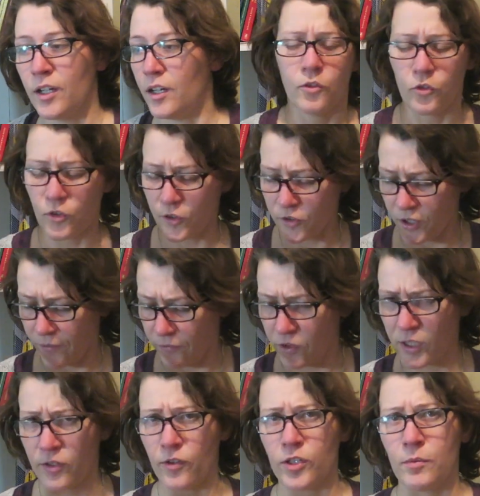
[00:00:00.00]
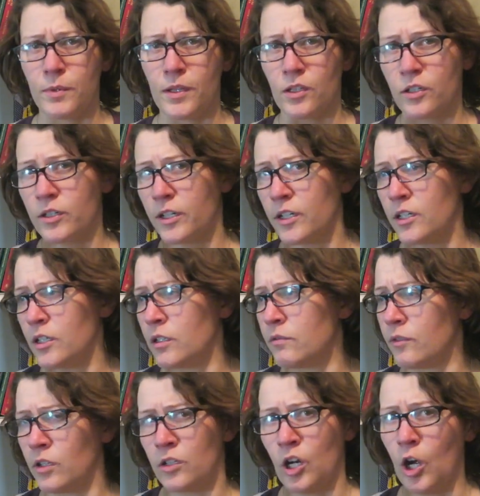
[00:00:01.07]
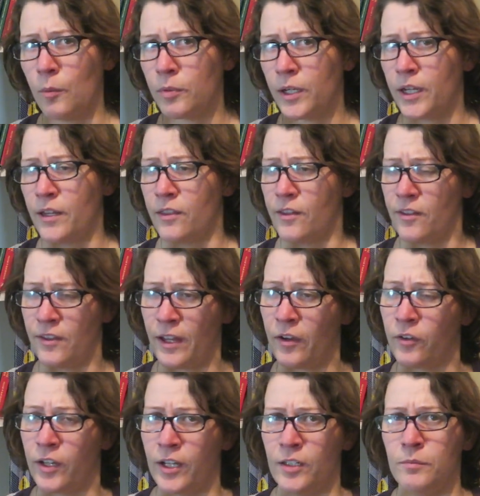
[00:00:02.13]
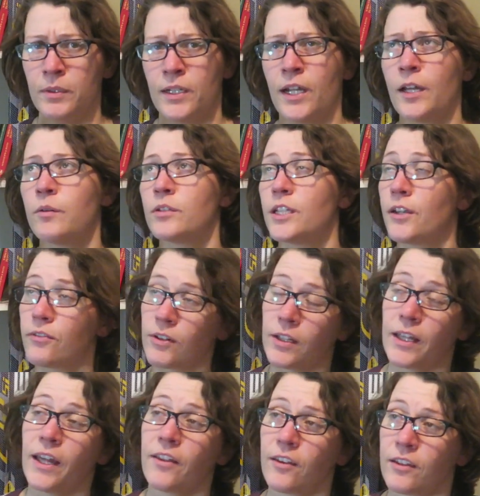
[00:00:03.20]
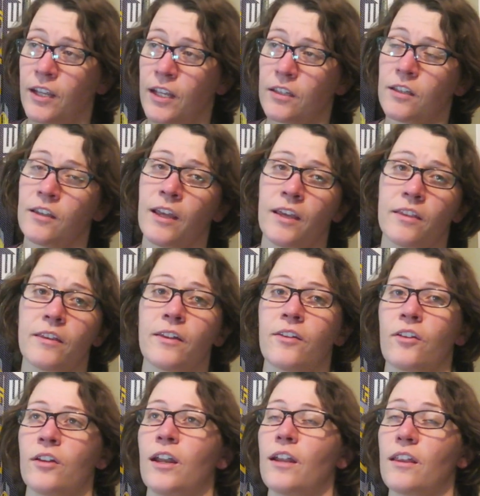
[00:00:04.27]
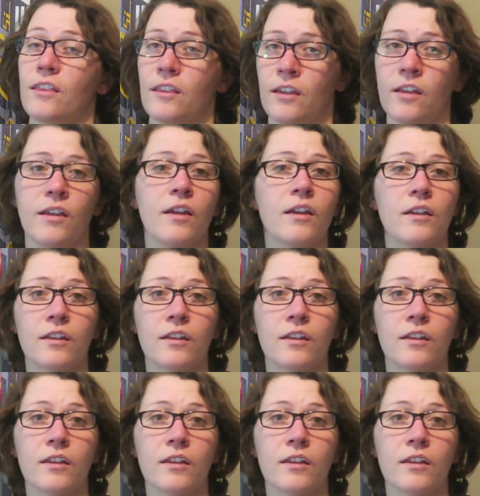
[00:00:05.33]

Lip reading: So there's definitely going to be a learning curve on operating these downhill, but I would definitely hesitate to take these on anything